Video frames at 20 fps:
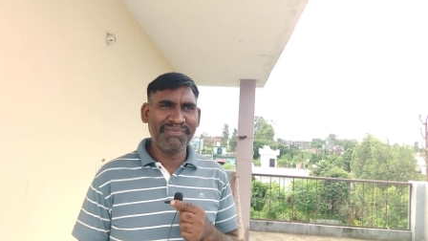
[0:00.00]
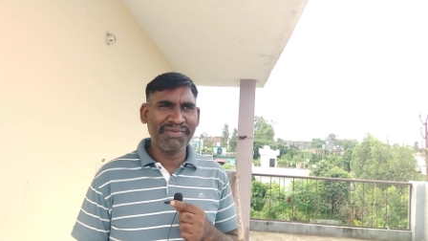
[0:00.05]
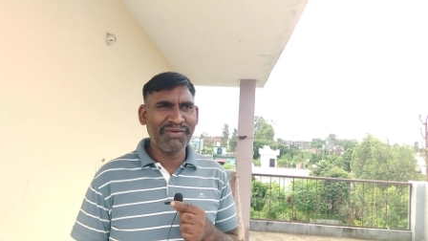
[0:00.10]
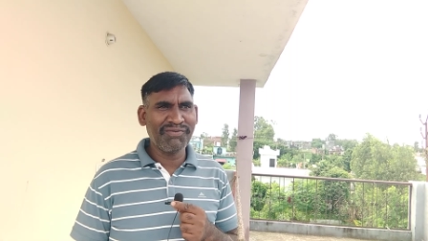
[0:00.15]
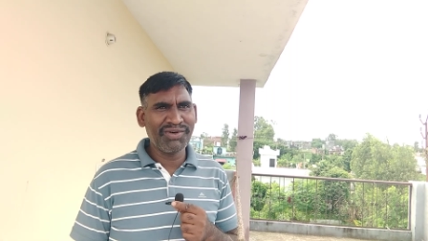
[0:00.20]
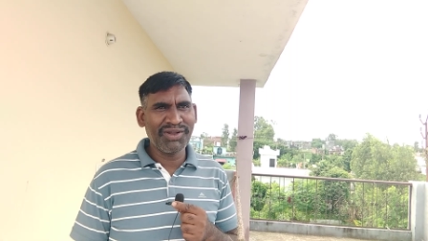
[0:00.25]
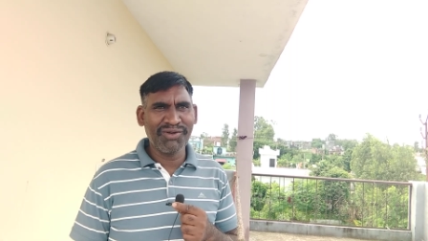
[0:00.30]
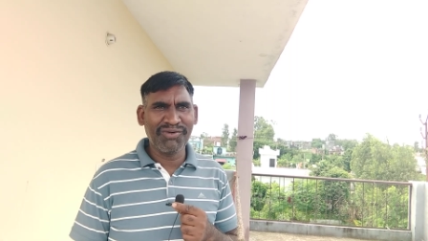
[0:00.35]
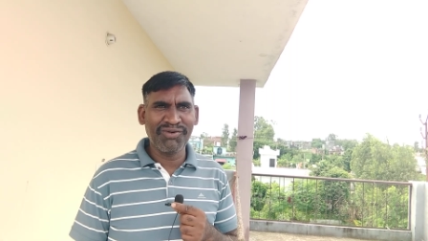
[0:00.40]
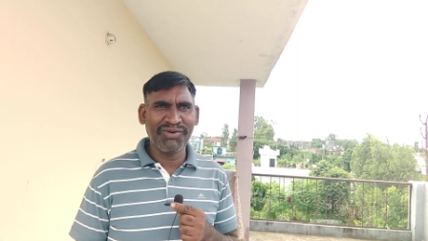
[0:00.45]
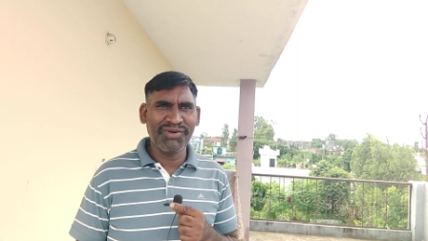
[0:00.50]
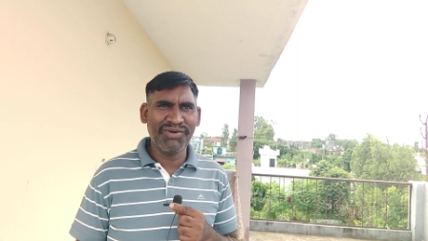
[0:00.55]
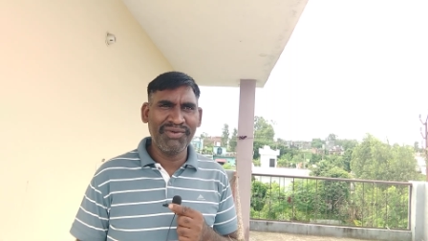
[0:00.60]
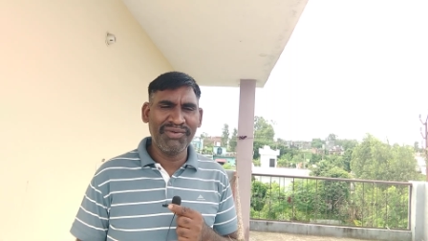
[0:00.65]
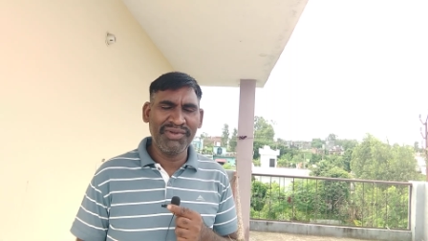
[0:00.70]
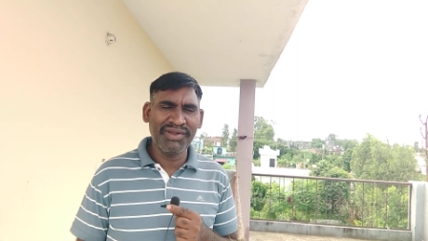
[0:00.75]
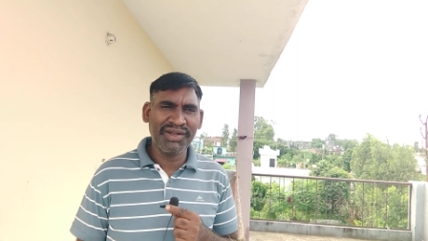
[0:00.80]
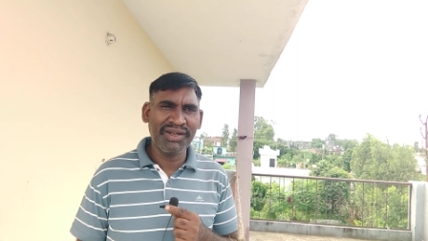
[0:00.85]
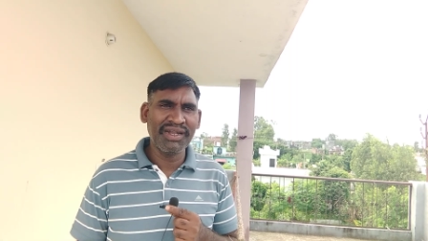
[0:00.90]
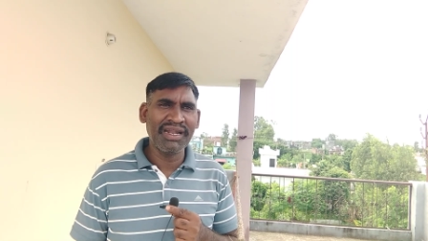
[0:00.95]
one,
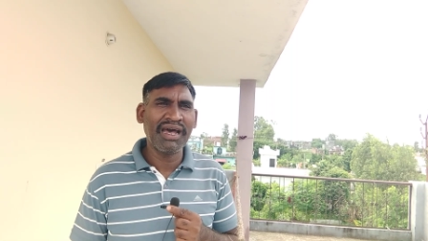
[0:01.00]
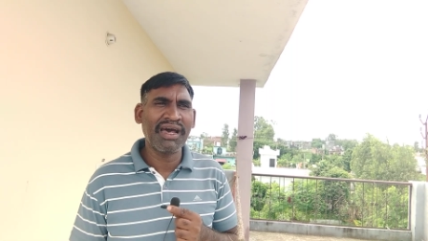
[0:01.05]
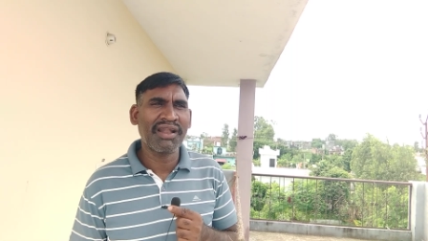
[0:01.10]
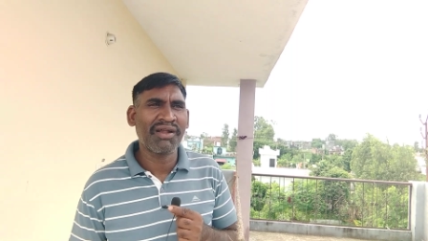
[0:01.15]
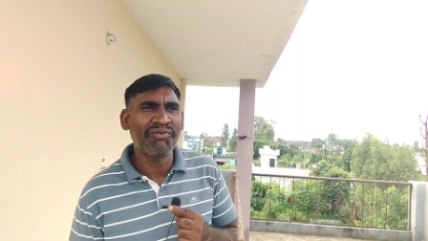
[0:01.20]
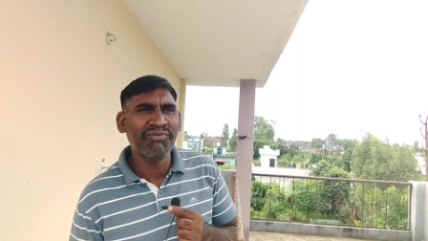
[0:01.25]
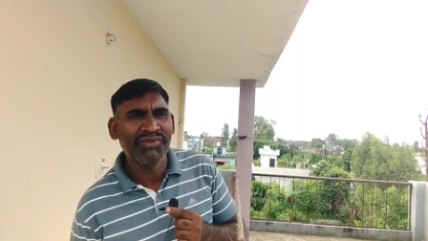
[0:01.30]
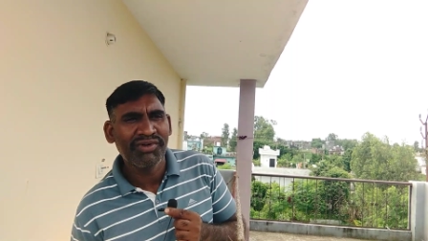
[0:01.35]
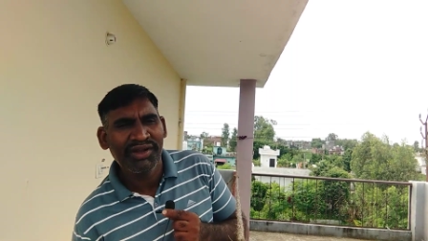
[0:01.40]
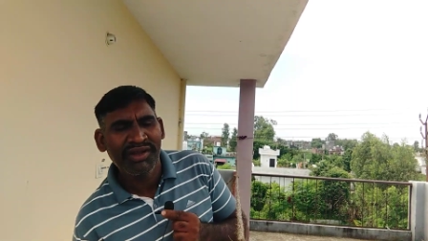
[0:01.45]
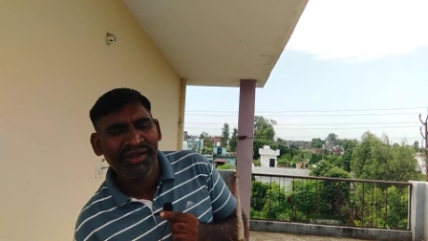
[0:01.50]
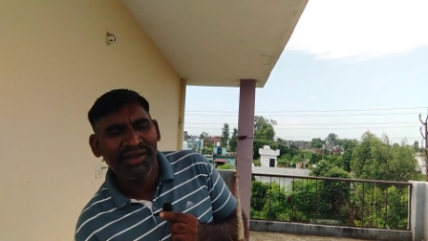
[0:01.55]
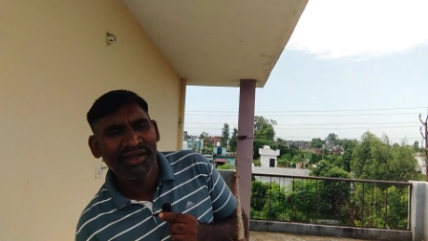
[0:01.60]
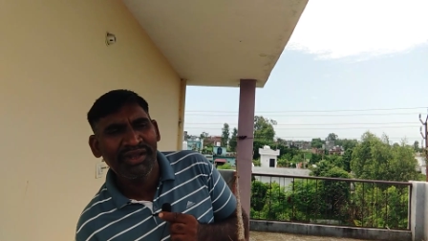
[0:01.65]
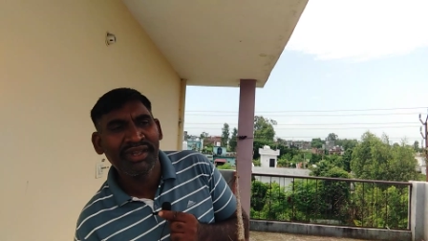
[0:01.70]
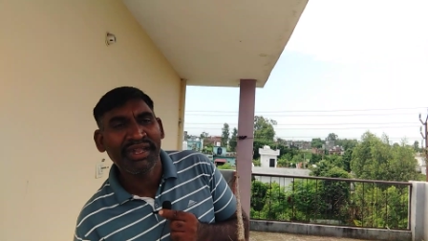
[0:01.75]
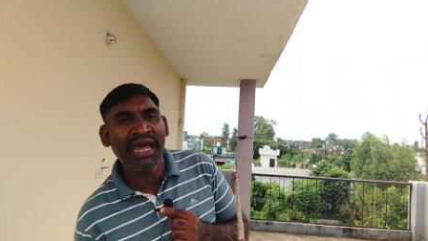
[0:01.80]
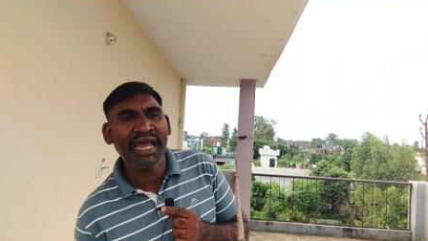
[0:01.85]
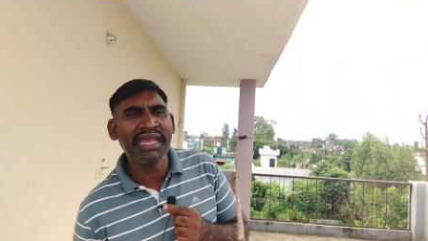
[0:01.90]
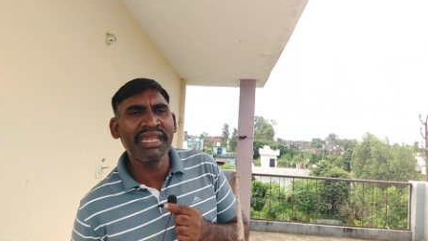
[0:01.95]
oh, around
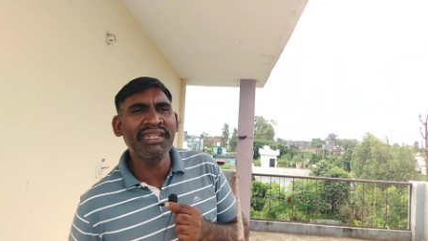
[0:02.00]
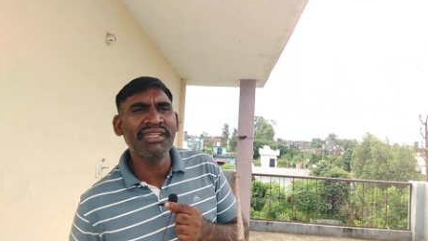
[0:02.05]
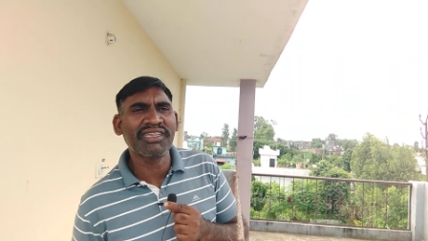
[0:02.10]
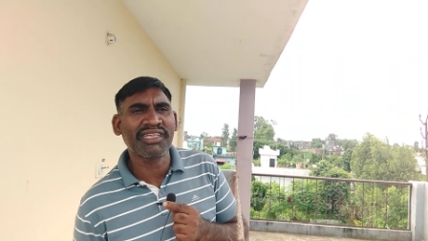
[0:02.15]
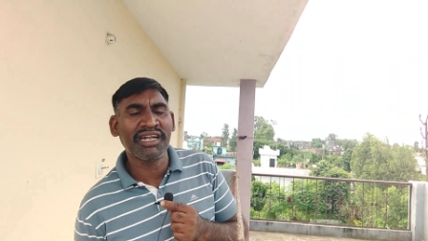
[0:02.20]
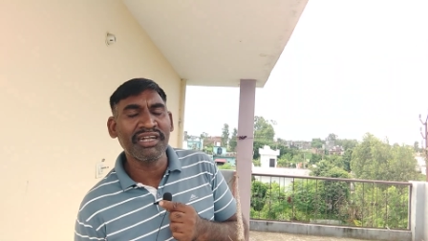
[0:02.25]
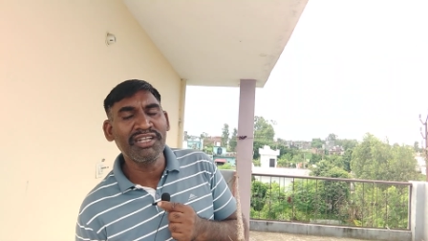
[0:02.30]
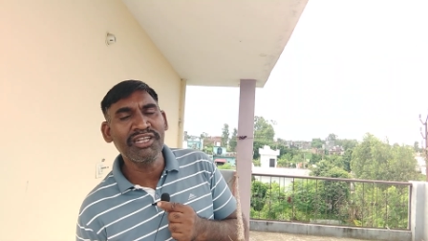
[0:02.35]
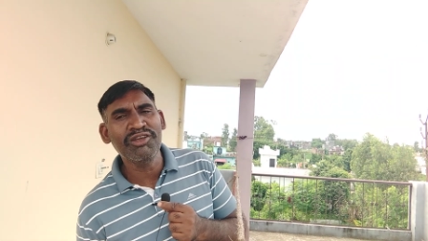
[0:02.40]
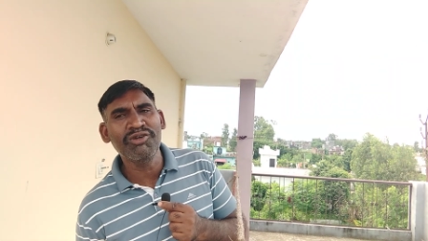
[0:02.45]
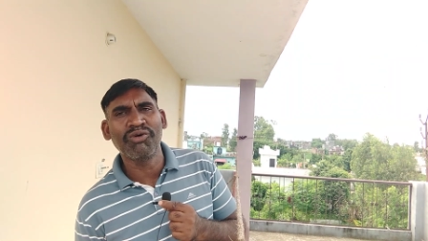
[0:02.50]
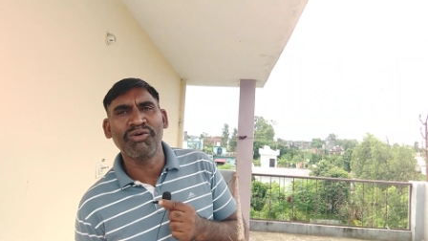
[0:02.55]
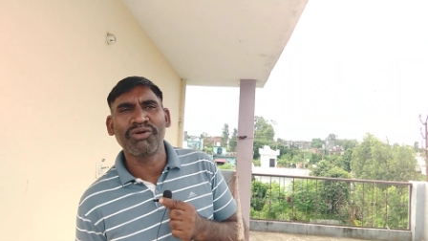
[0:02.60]
9:30 uh,